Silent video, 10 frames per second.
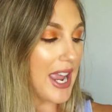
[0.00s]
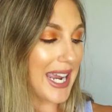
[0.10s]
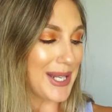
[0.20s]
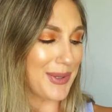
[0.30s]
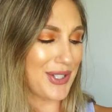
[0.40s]

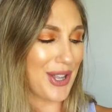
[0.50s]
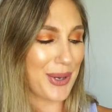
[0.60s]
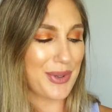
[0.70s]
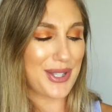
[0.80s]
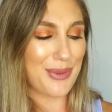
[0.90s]
and it was
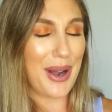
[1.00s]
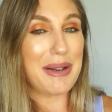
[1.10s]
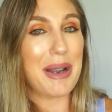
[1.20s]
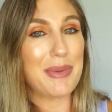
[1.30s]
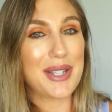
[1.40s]
another reason
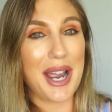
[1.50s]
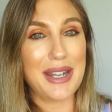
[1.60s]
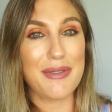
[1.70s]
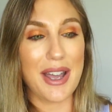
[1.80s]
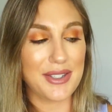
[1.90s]
why I was
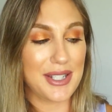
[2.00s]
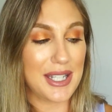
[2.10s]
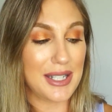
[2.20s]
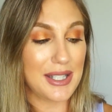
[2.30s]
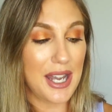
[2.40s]
kind of
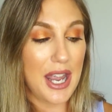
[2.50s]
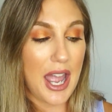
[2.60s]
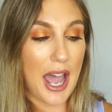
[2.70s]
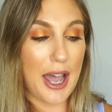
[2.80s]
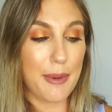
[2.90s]
hesitant,
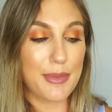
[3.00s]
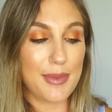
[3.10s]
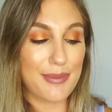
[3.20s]
um,